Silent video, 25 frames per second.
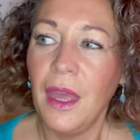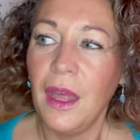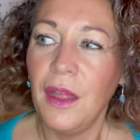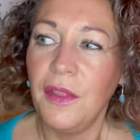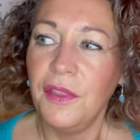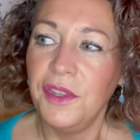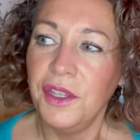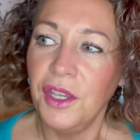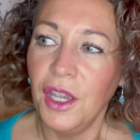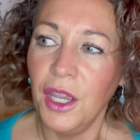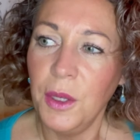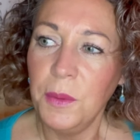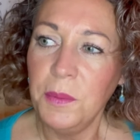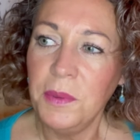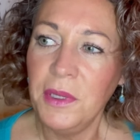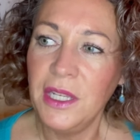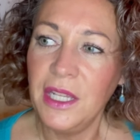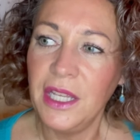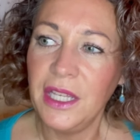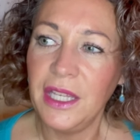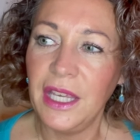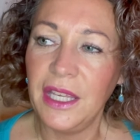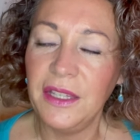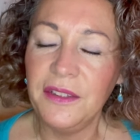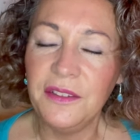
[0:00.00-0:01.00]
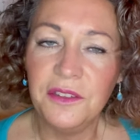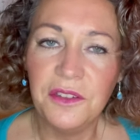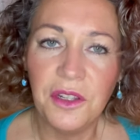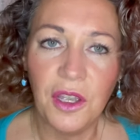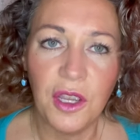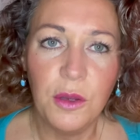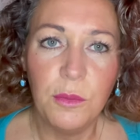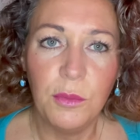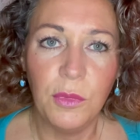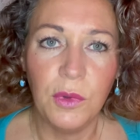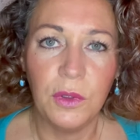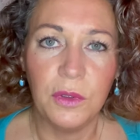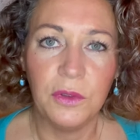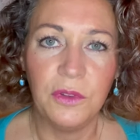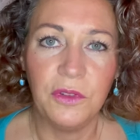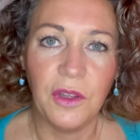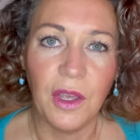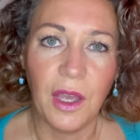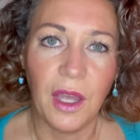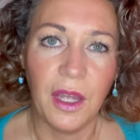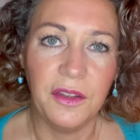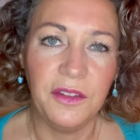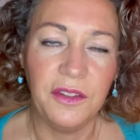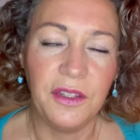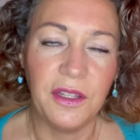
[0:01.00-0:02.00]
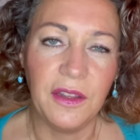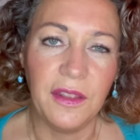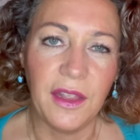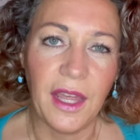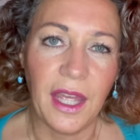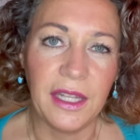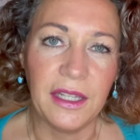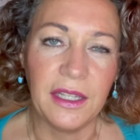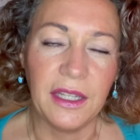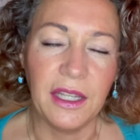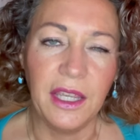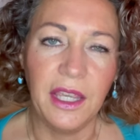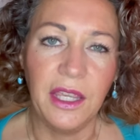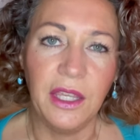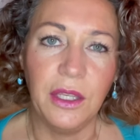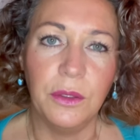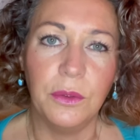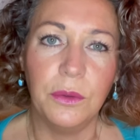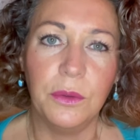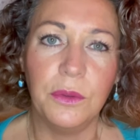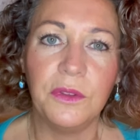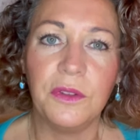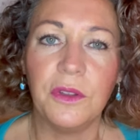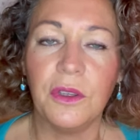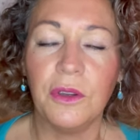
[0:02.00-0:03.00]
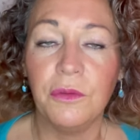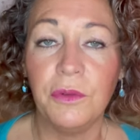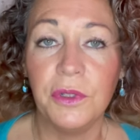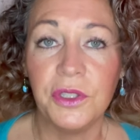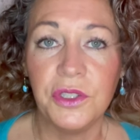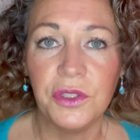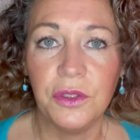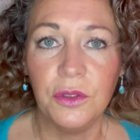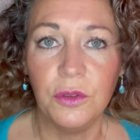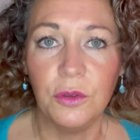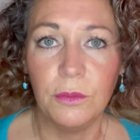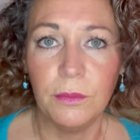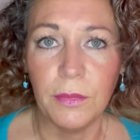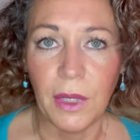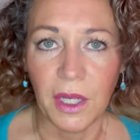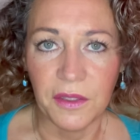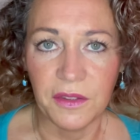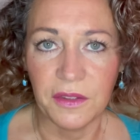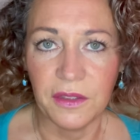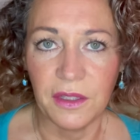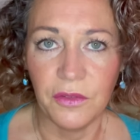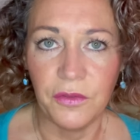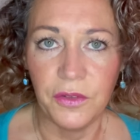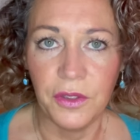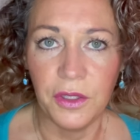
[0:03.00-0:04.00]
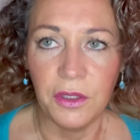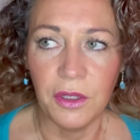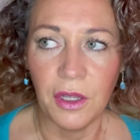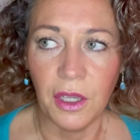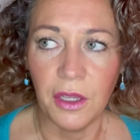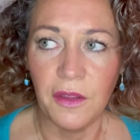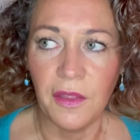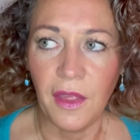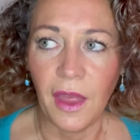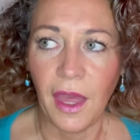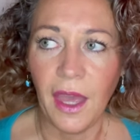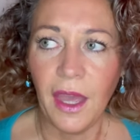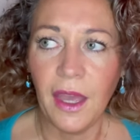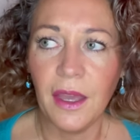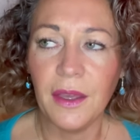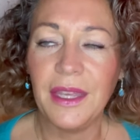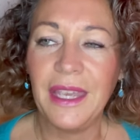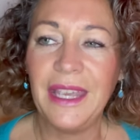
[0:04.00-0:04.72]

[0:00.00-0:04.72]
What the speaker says: The opening is no more dirty than Kiehl's original musk, if you know that.